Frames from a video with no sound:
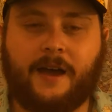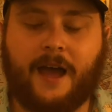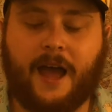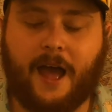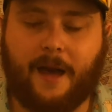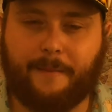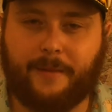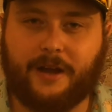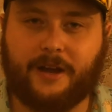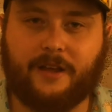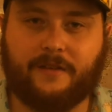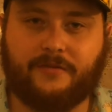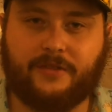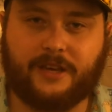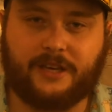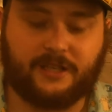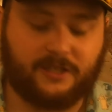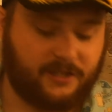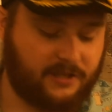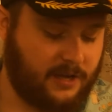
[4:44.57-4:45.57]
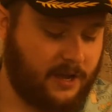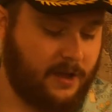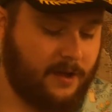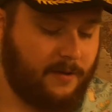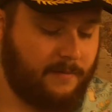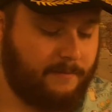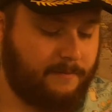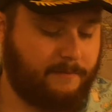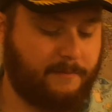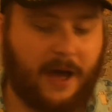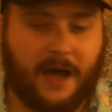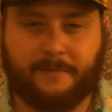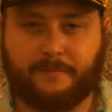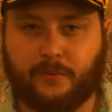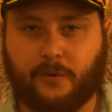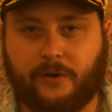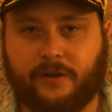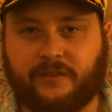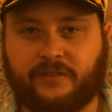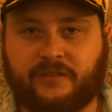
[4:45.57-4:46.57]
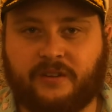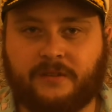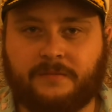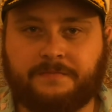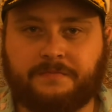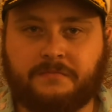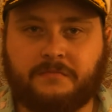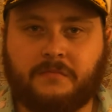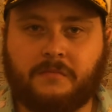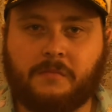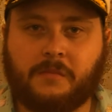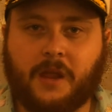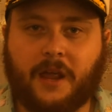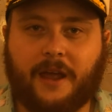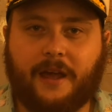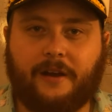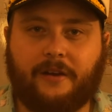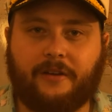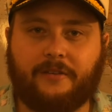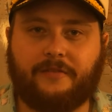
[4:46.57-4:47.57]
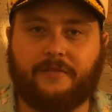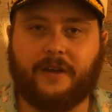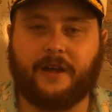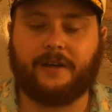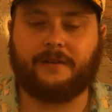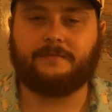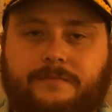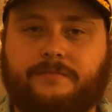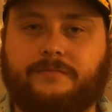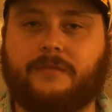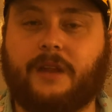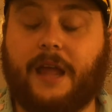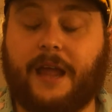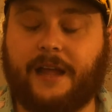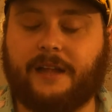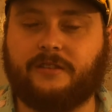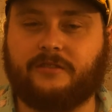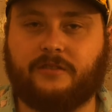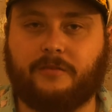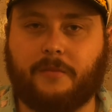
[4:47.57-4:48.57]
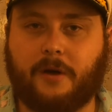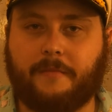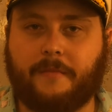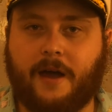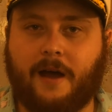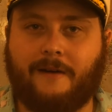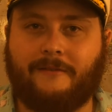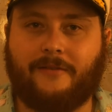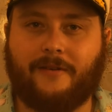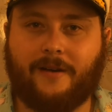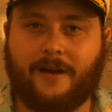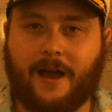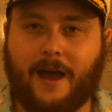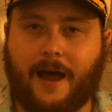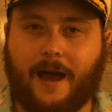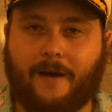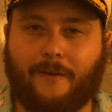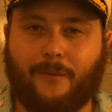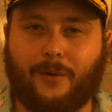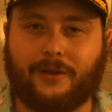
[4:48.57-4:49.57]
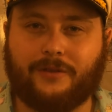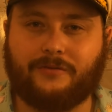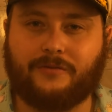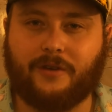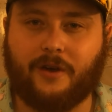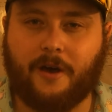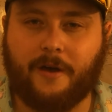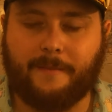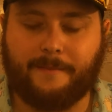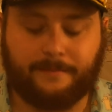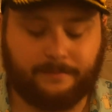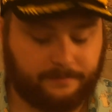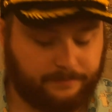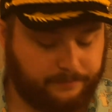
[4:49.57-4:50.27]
How many of these bad boys can I fit into my mouth at one time?